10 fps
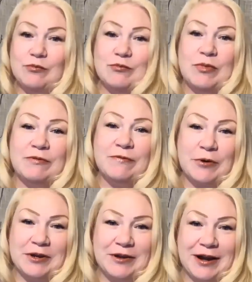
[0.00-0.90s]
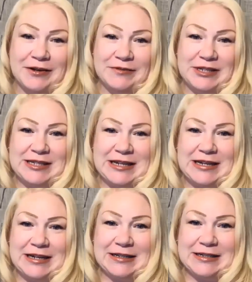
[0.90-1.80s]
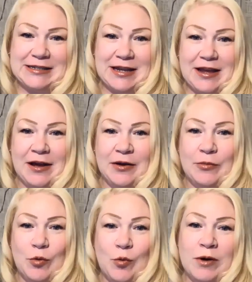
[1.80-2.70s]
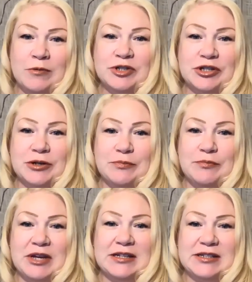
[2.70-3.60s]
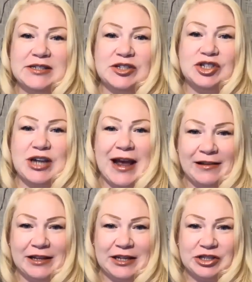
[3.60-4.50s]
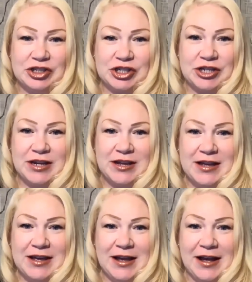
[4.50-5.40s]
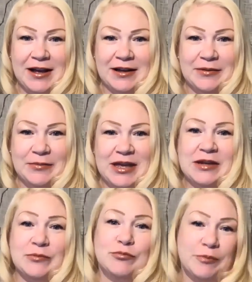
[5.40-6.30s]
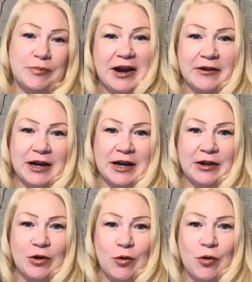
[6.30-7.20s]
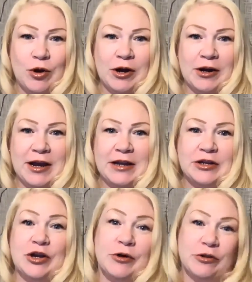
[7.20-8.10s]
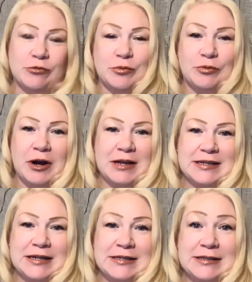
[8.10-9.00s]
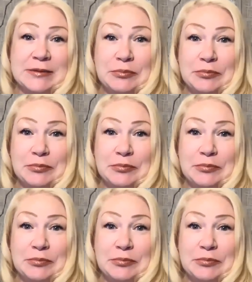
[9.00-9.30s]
before you got your VCDX, um, what was your biggest challenge um, in preparing or in going through the process?